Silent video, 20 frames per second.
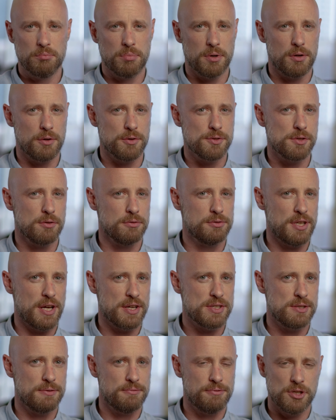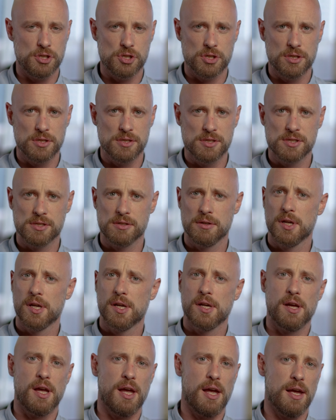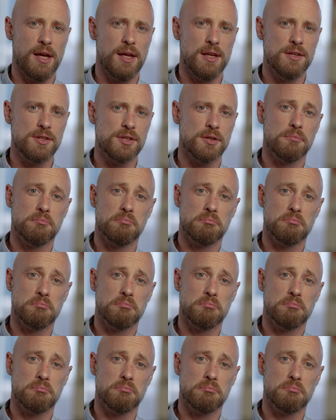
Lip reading: but also tax efficiency and